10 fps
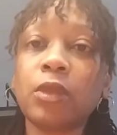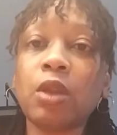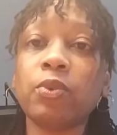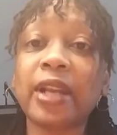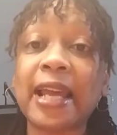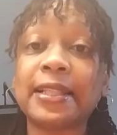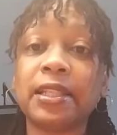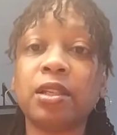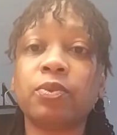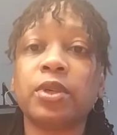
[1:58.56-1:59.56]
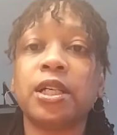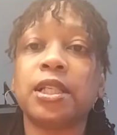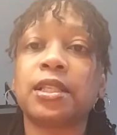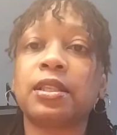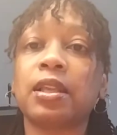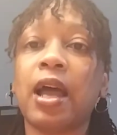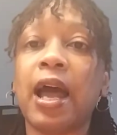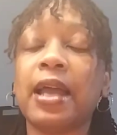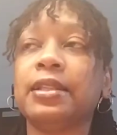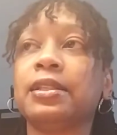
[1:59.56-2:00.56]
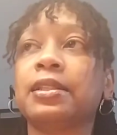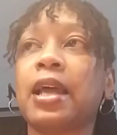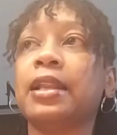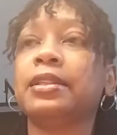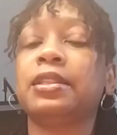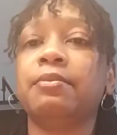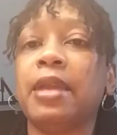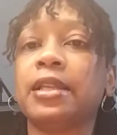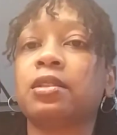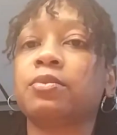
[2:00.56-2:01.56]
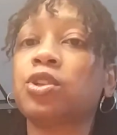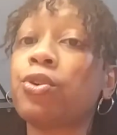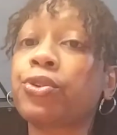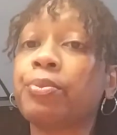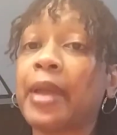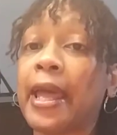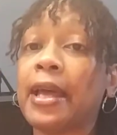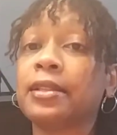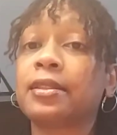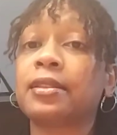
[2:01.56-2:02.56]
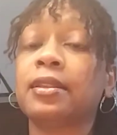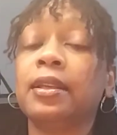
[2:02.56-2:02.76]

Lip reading: what I did was I decided to make some toner pads.